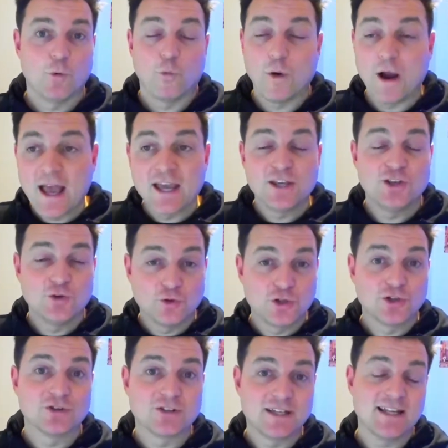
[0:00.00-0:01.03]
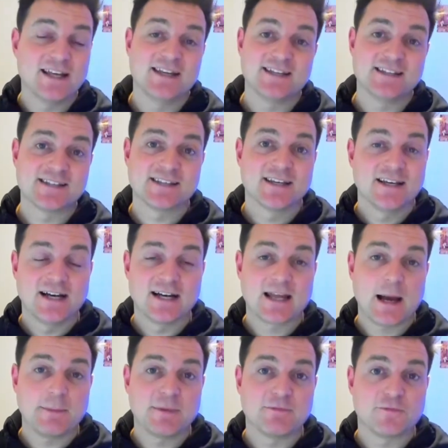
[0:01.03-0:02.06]
where your good leads are
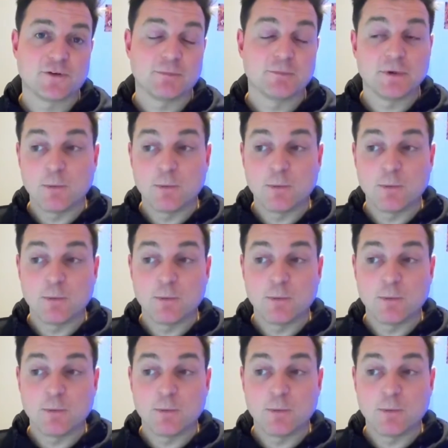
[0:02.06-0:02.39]
coming from.